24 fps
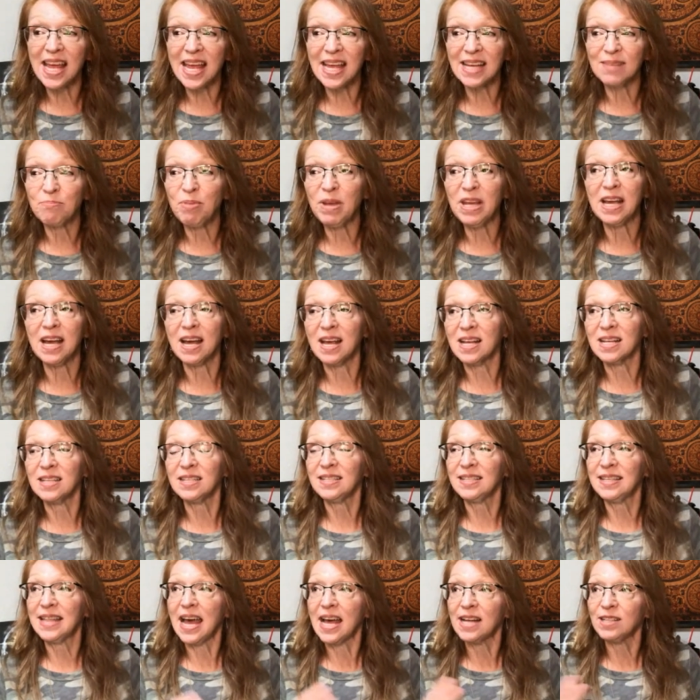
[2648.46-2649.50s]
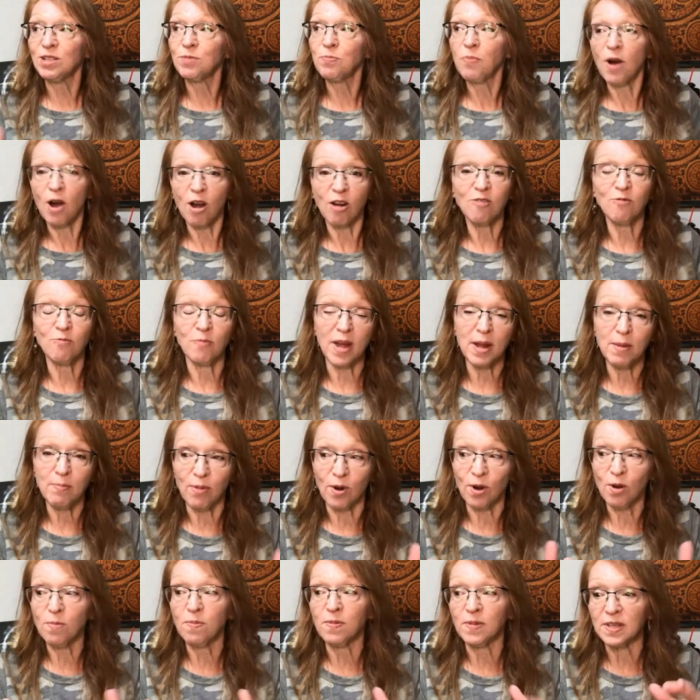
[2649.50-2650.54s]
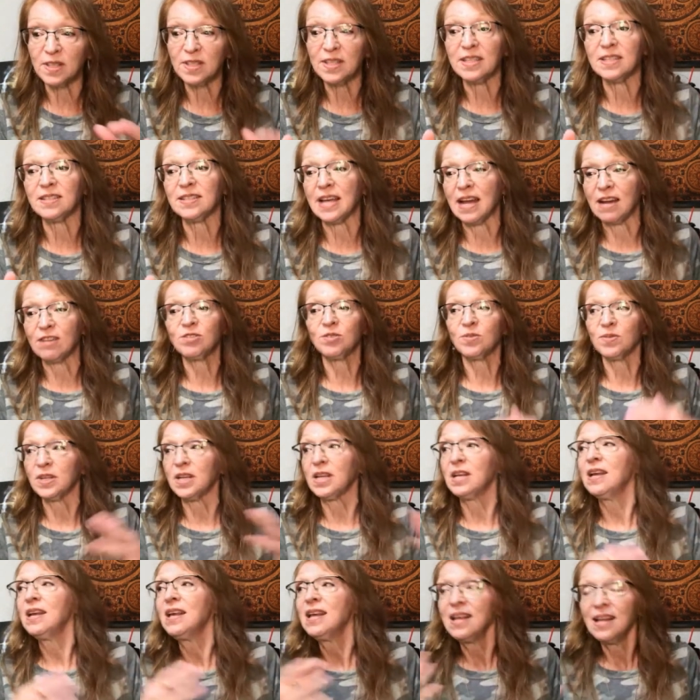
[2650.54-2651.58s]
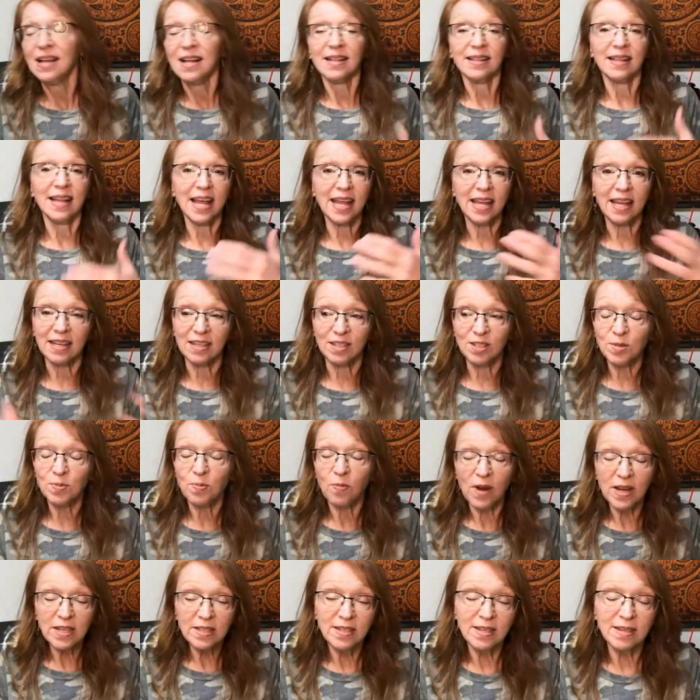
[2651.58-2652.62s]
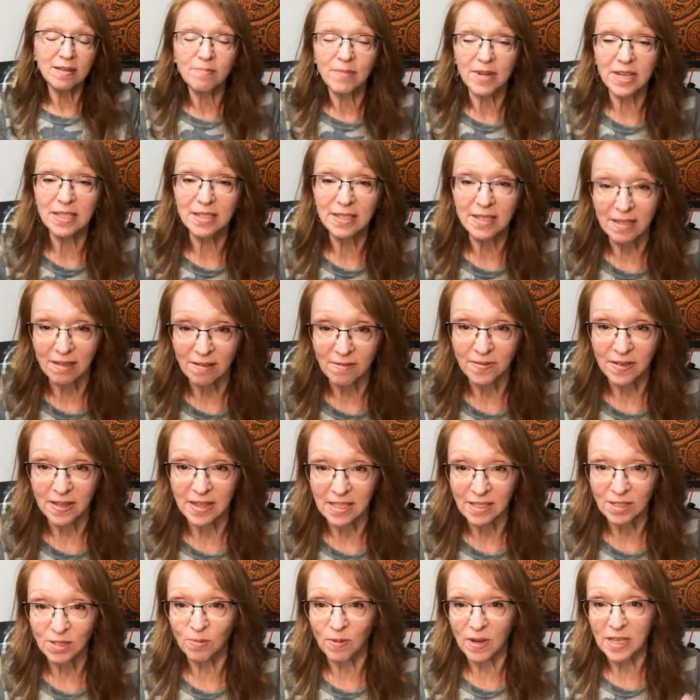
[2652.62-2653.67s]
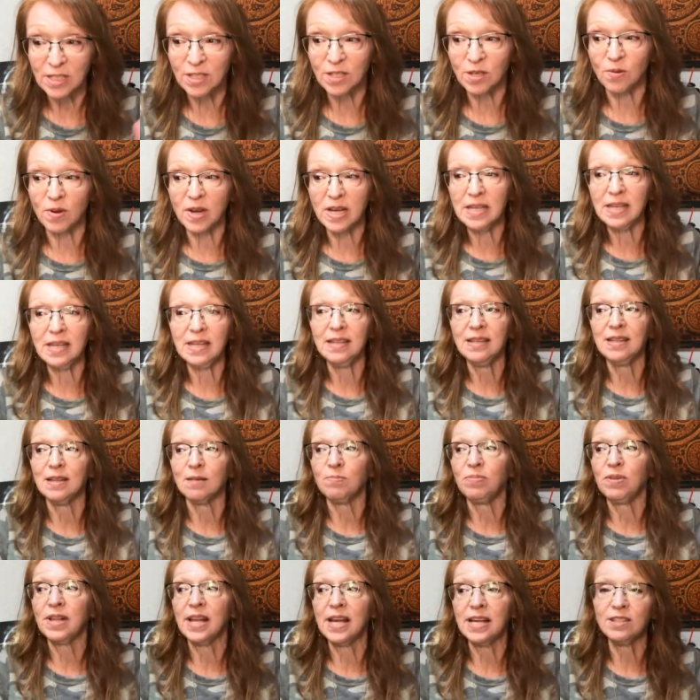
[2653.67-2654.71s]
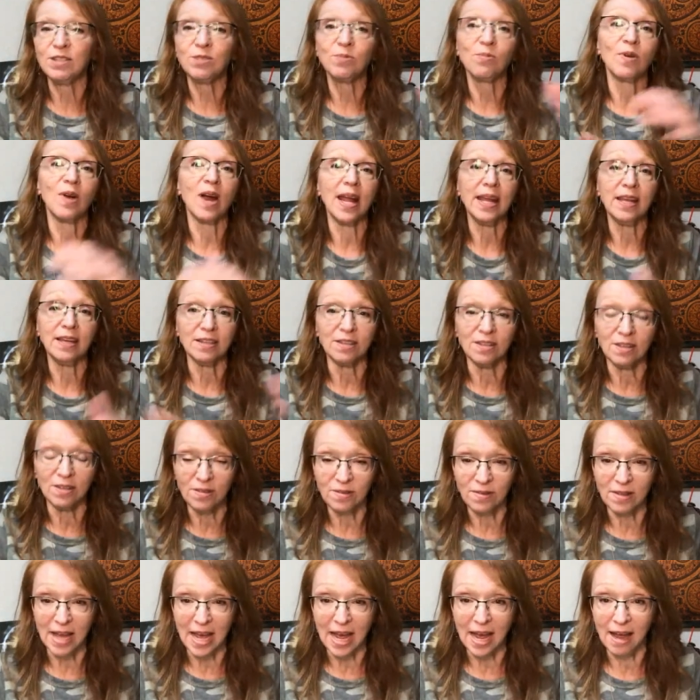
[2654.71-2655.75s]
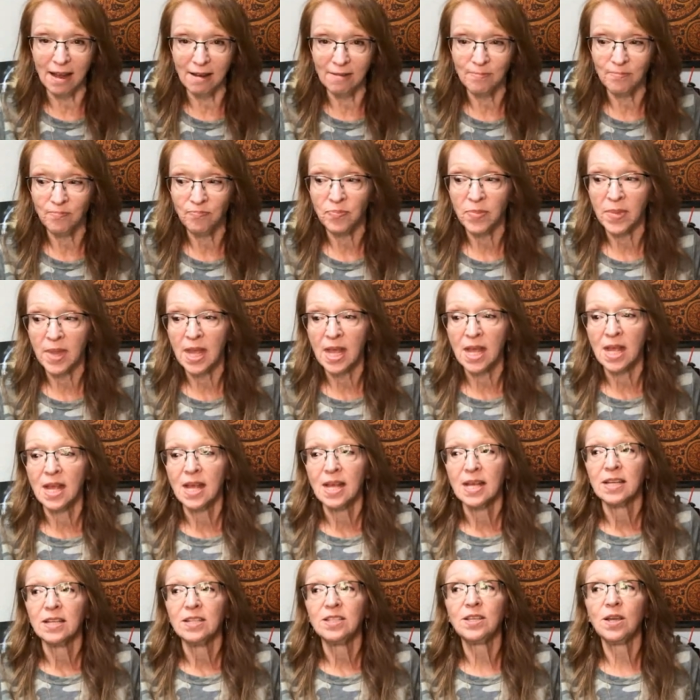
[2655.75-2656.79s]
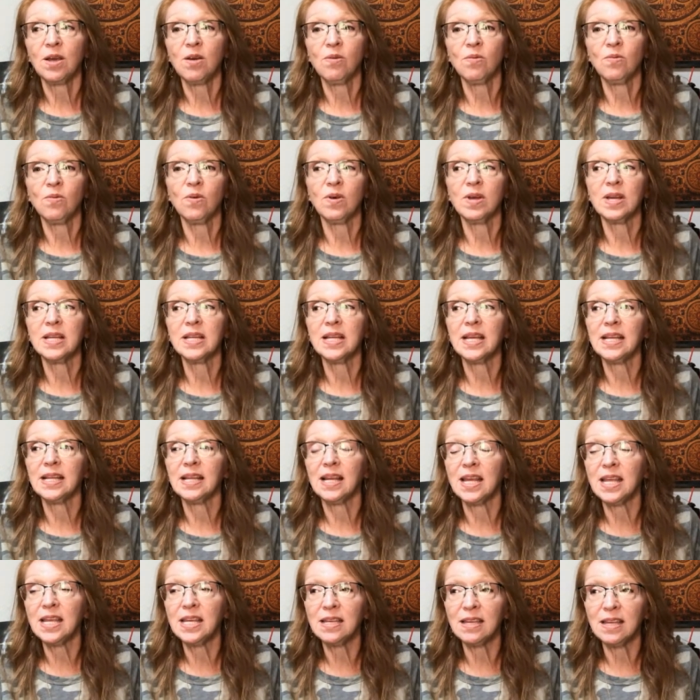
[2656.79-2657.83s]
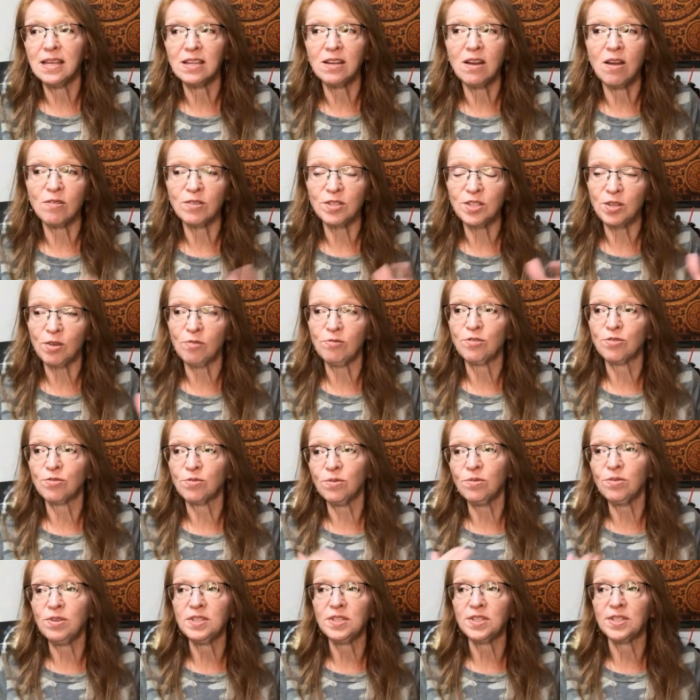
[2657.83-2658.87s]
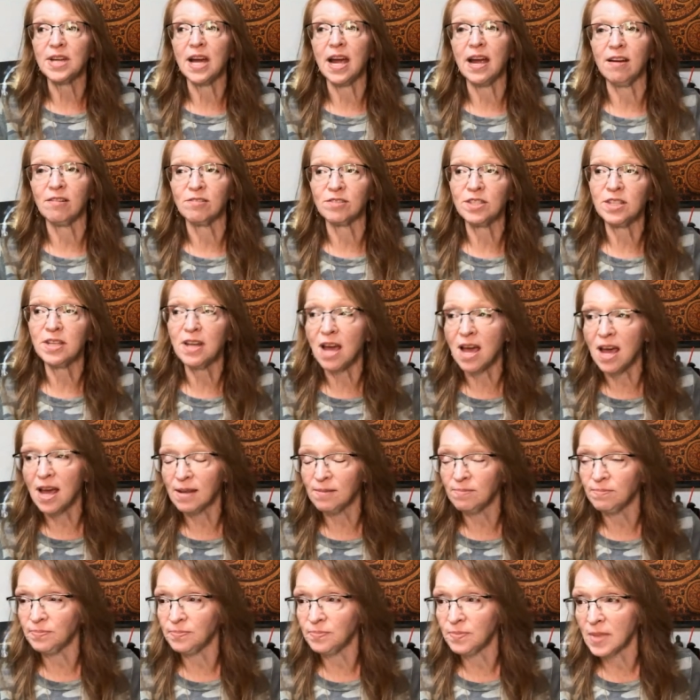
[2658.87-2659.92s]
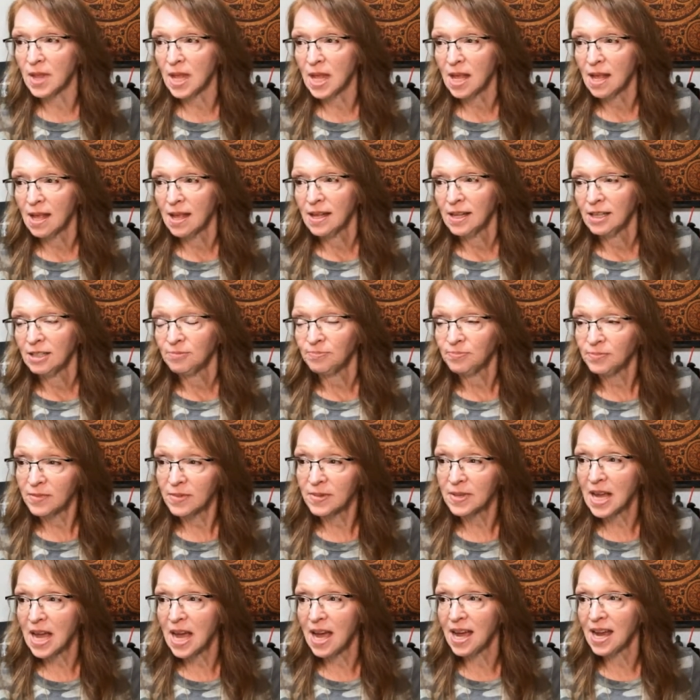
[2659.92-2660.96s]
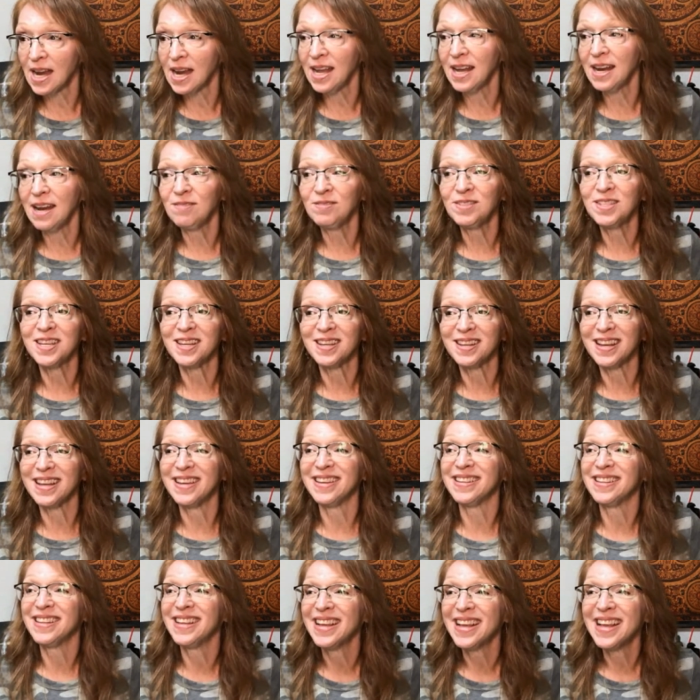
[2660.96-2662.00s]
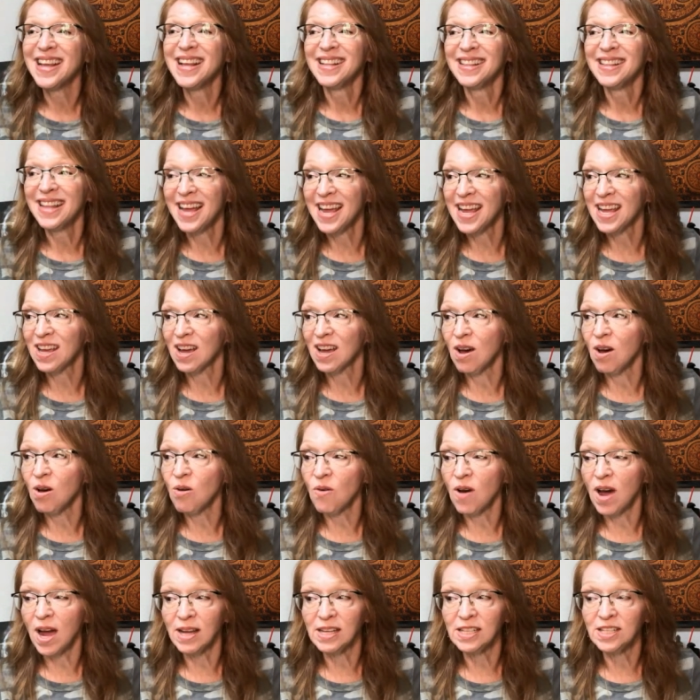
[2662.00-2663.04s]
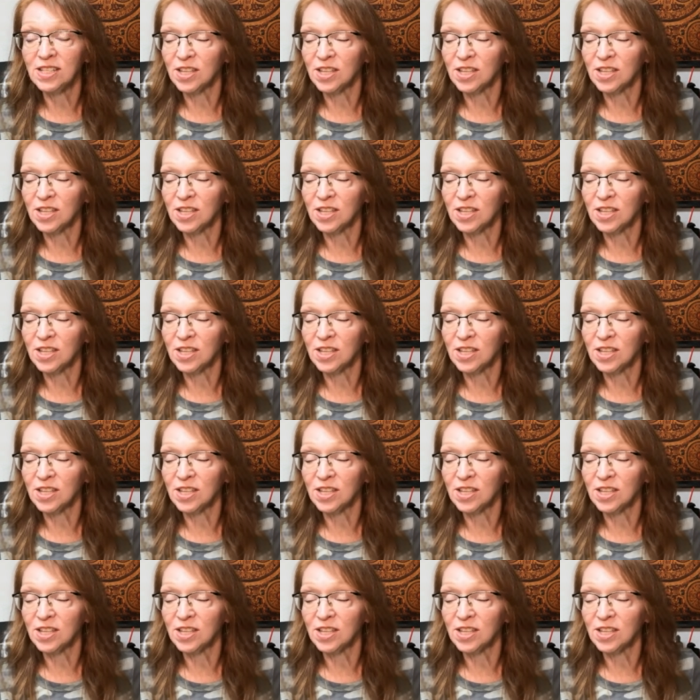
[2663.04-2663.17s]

Because that's part of my purpose, is actually like expressing myself in this way. So I need the place where I can do that. So, so true desires, not, and I've said it, like, oh, I